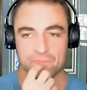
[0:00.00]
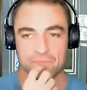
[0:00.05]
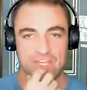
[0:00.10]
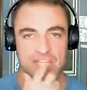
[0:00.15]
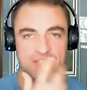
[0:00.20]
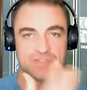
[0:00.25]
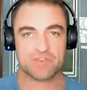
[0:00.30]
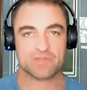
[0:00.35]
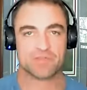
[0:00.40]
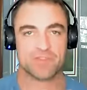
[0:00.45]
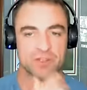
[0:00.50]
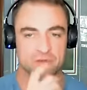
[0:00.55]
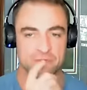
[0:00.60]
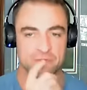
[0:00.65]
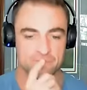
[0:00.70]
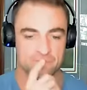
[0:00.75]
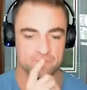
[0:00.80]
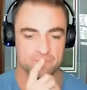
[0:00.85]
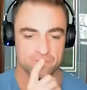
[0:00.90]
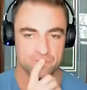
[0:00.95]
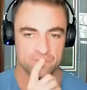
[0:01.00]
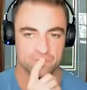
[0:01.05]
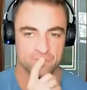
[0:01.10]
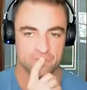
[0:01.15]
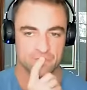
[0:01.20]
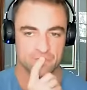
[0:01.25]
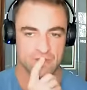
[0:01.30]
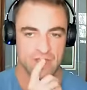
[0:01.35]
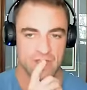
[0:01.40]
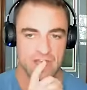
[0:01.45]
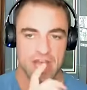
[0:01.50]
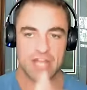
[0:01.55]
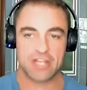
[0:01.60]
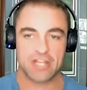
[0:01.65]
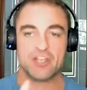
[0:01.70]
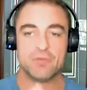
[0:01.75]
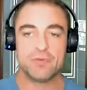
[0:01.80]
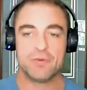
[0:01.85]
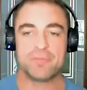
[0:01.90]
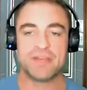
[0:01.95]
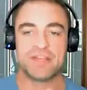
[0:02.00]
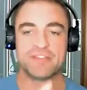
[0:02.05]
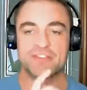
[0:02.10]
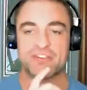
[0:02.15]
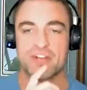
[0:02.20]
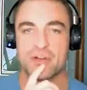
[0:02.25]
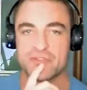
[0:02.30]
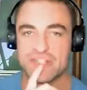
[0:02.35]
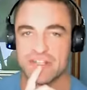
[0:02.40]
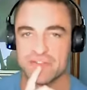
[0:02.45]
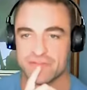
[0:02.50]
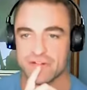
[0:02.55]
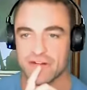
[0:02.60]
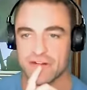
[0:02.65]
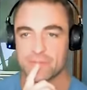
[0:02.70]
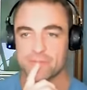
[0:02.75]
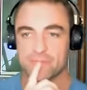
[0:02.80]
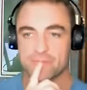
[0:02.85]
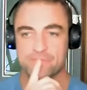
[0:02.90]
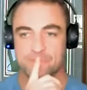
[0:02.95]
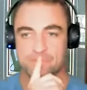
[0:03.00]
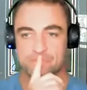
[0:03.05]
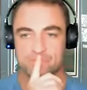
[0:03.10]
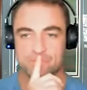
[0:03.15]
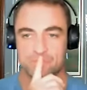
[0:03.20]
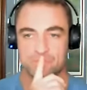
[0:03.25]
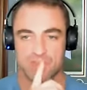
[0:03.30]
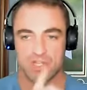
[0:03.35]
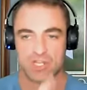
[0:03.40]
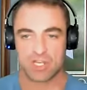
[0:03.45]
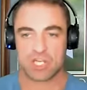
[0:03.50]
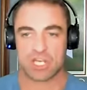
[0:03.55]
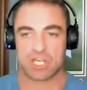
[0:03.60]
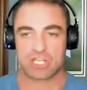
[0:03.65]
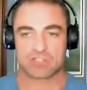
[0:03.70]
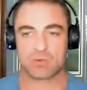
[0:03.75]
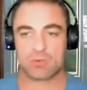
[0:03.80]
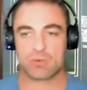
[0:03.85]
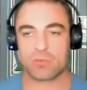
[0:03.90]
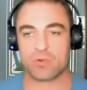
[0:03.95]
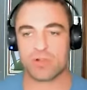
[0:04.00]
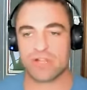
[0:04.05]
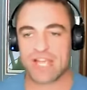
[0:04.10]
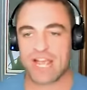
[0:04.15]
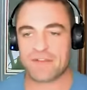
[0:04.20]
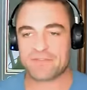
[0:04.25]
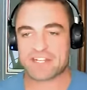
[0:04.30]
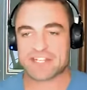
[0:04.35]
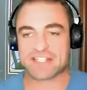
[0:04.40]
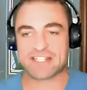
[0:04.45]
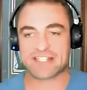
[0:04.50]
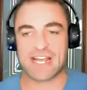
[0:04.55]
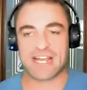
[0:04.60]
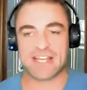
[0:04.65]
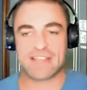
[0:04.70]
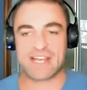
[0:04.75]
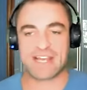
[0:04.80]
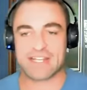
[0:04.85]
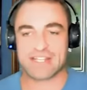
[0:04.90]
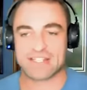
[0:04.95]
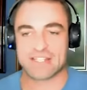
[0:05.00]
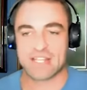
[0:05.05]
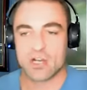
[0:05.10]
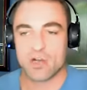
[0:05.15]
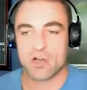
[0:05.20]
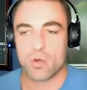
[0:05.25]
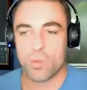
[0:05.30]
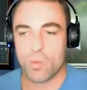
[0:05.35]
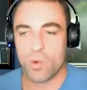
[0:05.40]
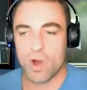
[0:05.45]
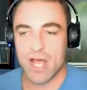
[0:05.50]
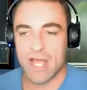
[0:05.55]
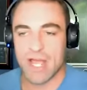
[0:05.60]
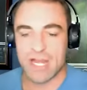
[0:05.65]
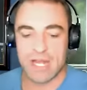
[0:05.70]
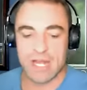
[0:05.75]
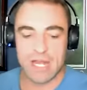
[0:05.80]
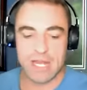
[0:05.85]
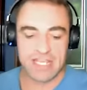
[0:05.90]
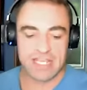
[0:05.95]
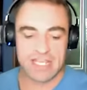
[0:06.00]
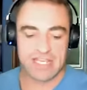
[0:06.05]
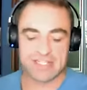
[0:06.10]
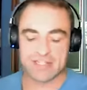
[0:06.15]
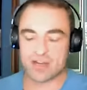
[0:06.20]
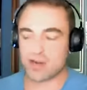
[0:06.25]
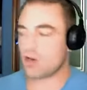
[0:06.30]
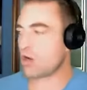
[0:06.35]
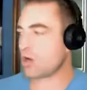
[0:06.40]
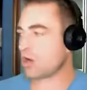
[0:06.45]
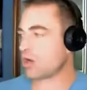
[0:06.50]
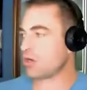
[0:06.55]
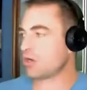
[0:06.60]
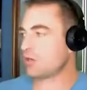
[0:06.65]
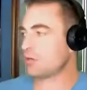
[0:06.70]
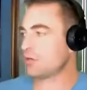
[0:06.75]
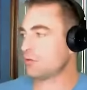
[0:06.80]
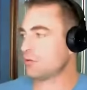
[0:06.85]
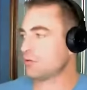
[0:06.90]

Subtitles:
it's fulfilled. And human beings are no different. So we really have to decide then is, what is our